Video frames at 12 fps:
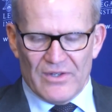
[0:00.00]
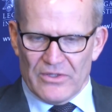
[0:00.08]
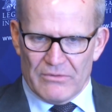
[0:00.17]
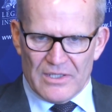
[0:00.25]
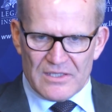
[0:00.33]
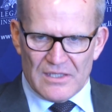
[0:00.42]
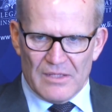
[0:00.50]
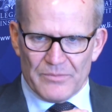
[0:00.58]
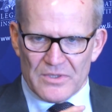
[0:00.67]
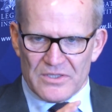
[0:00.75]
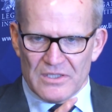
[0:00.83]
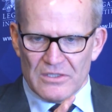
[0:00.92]
other
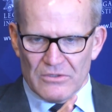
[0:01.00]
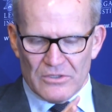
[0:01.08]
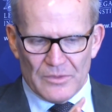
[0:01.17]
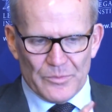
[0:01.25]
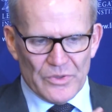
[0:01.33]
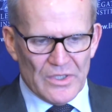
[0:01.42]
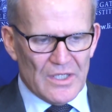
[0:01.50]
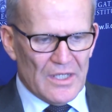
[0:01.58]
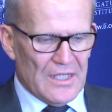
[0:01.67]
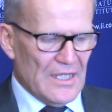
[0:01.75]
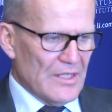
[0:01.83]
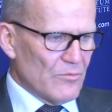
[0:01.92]
examples in Europe,
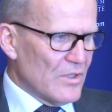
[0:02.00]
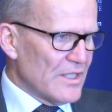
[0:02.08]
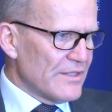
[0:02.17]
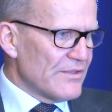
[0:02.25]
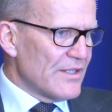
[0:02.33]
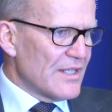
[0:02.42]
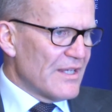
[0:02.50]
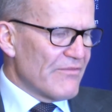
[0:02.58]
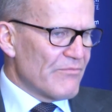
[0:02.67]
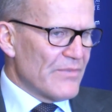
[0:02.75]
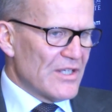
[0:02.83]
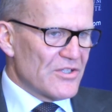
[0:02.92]
and one that I've
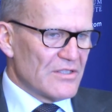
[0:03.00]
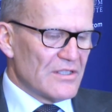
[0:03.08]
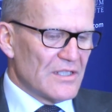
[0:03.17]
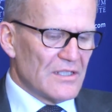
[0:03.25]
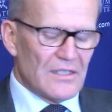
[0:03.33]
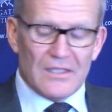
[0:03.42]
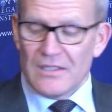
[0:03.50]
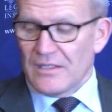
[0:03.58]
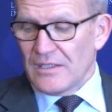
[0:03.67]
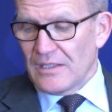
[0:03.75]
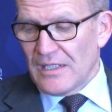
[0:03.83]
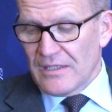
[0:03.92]
mentioned in, in
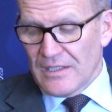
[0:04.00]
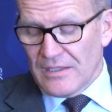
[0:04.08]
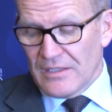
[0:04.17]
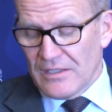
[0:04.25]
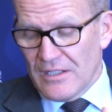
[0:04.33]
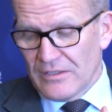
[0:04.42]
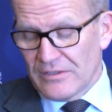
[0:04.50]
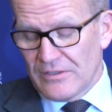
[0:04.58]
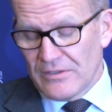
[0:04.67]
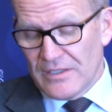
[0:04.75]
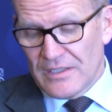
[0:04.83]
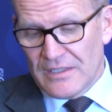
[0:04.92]
the, I think in the
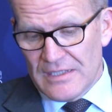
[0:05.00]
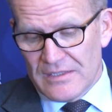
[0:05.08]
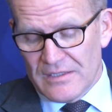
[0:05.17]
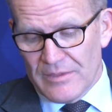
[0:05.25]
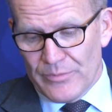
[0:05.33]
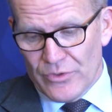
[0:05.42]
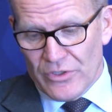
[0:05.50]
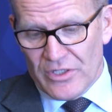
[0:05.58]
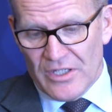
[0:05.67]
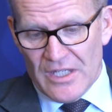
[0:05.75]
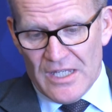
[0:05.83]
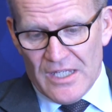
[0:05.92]
article and at least in the book,
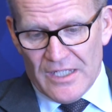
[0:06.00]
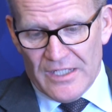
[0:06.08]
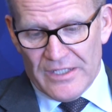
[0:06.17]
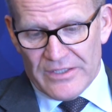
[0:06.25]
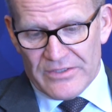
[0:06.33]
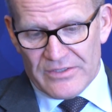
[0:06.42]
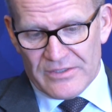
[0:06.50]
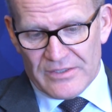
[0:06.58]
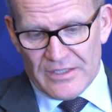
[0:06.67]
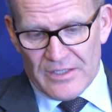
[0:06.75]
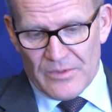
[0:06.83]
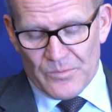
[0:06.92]
is
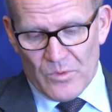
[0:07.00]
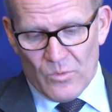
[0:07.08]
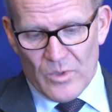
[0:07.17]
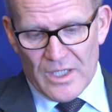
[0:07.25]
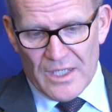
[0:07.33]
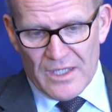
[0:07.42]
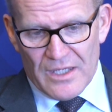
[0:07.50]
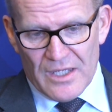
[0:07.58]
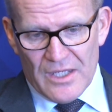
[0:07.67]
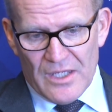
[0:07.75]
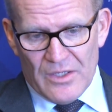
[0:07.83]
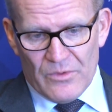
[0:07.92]
uh, where
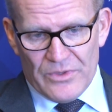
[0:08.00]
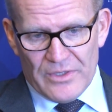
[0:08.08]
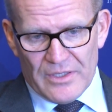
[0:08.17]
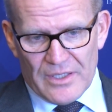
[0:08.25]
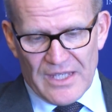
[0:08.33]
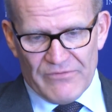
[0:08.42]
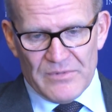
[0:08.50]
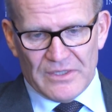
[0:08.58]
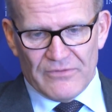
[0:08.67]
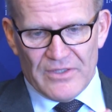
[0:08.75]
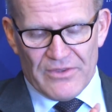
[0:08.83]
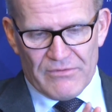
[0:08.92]
the government
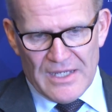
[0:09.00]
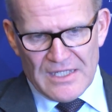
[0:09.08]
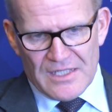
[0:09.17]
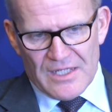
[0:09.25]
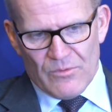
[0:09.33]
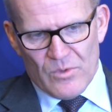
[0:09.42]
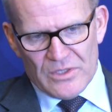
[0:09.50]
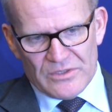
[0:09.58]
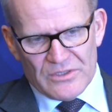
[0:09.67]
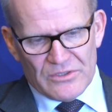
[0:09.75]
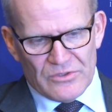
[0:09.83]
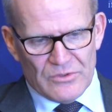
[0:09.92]
of Lithuania
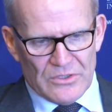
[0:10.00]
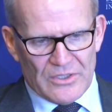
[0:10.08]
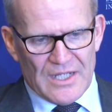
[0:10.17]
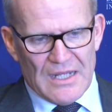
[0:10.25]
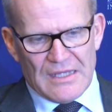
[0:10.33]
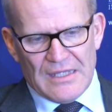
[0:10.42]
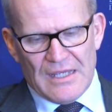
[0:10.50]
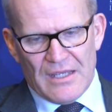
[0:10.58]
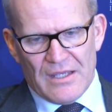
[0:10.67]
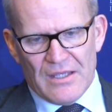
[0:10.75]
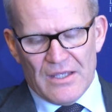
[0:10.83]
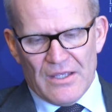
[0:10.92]
wanted to look at their
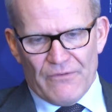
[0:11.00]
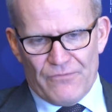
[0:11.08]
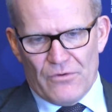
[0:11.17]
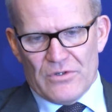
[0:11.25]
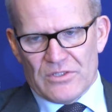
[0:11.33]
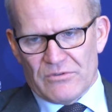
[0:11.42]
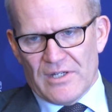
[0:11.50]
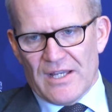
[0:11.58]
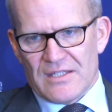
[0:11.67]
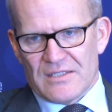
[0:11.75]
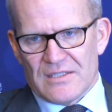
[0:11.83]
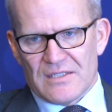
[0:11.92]
forestry
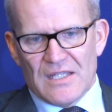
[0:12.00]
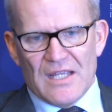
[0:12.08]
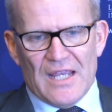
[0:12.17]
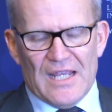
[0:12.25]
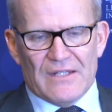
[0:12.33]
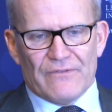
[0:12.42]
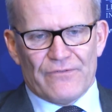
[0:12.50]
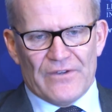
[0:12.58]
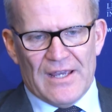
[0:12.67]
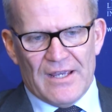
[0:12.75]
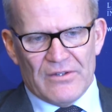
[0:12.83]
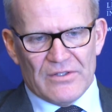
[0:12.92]
assets and
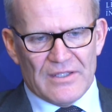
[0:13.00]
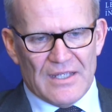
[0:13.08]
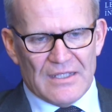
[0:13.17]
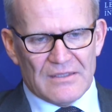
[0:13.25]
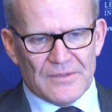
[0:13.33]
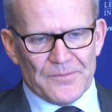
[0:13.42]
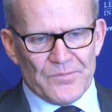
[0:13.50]
found that